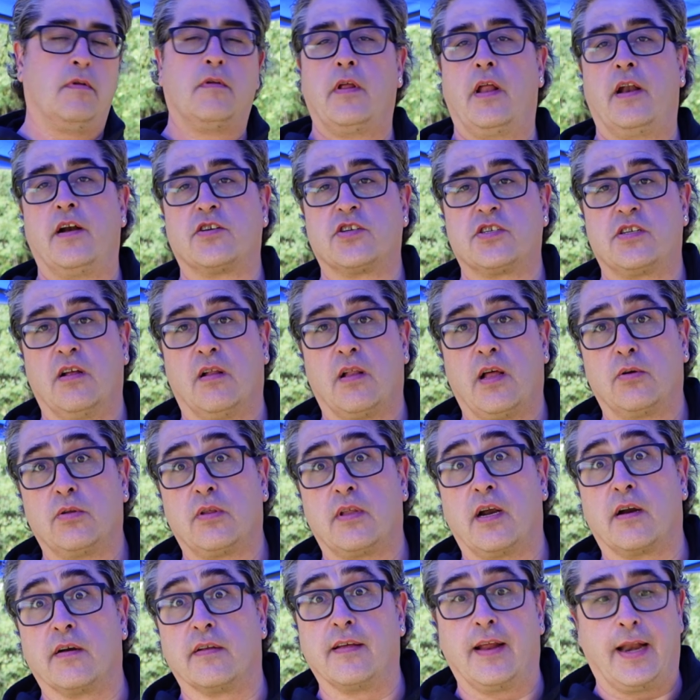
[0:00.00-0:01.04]
that are still out
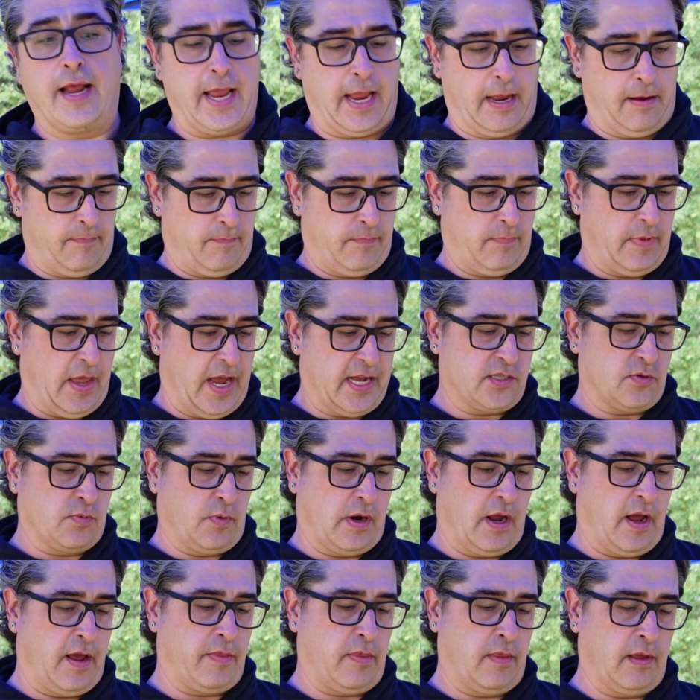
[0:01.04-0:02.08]
there today. That's
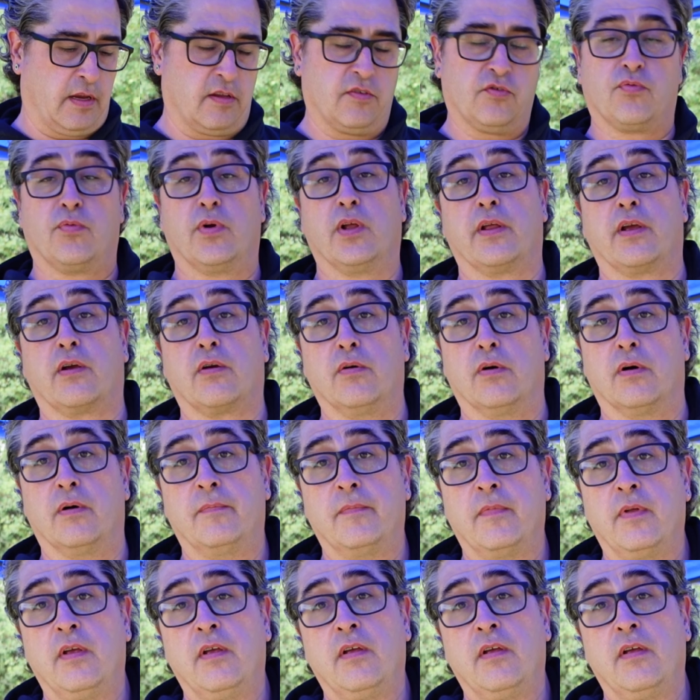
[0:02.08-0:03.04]
what I think is really cool.